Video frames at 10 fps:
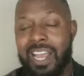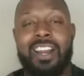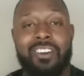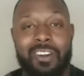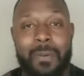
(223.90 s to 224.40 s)

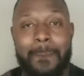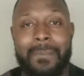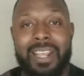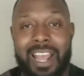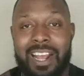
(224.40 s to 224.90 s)
I
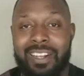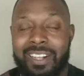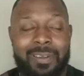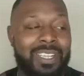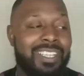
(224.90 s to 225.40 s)
don't
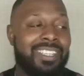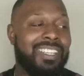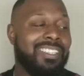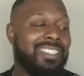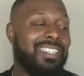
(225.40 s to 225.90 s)
know.
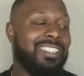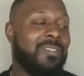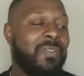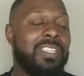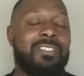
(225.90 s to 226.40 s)
His
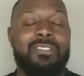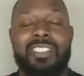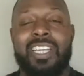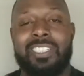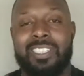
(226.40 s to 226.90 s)
physical
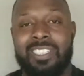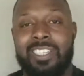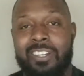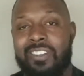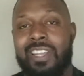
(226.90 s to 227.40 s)
stature is
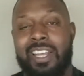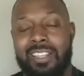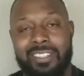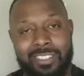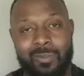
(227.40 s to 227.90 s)
still
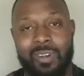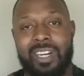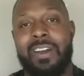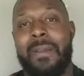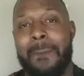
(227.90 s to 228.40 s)
that to
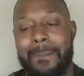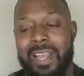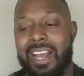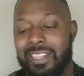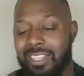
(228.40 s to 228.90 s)
where
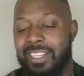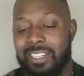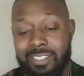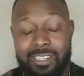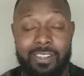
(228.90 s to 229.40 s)
I think
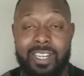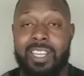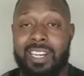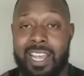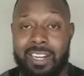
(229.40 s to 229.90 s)
he'll still
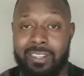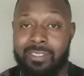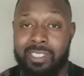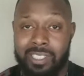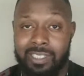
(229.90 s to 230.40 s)
get a lot of
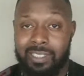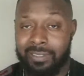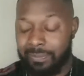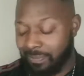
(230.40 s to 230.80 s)
those looks.